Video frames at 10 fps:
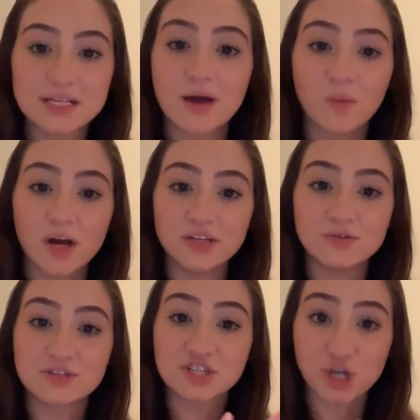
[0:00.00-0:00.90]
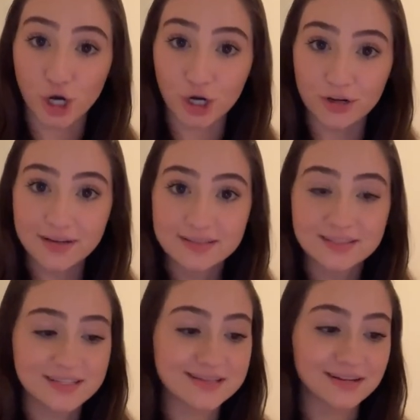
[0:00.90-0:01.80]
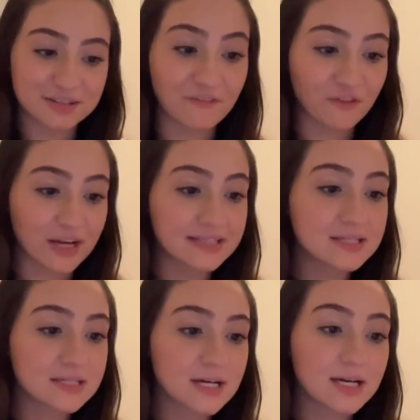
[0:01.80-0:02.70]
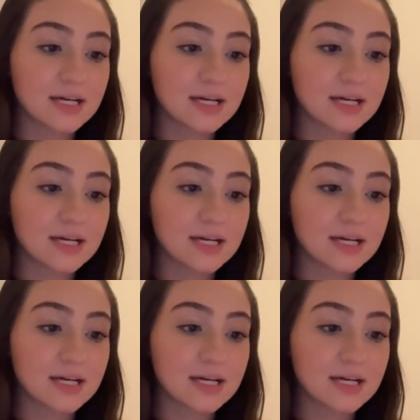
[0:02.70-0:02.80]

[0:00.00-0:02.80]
NYU Stern? Is there a difference?